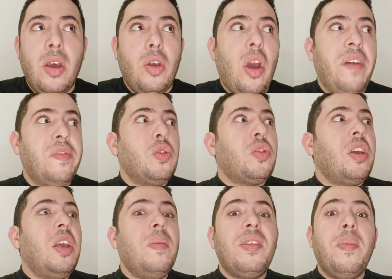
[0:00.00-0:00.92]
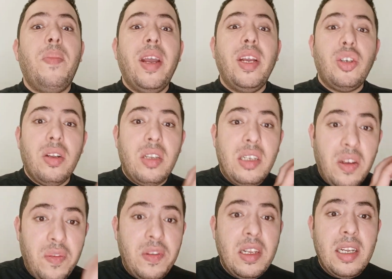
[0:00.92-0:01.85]
You have to keep the patient
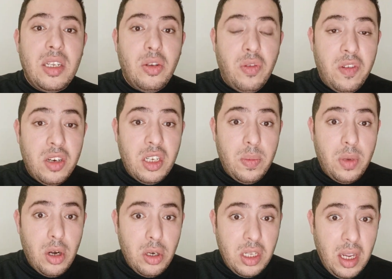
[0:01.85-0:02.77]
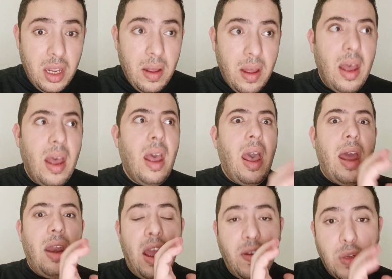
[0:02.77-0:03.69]
safety as your first priority,
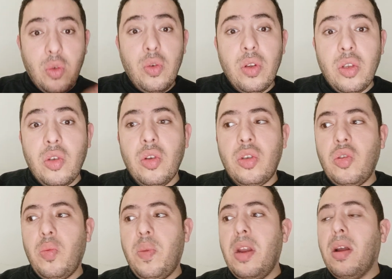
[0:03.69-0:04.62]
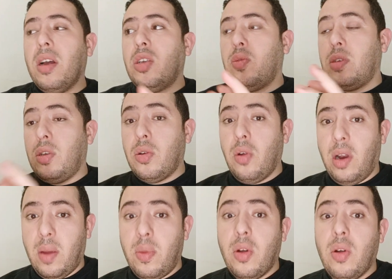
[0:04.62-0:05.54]
and you have to be nice with your
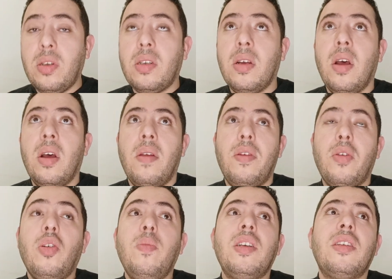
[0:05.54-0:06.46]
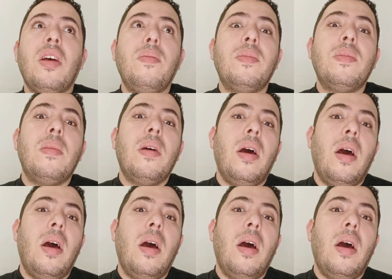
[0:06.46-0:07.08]
colleague because there could be some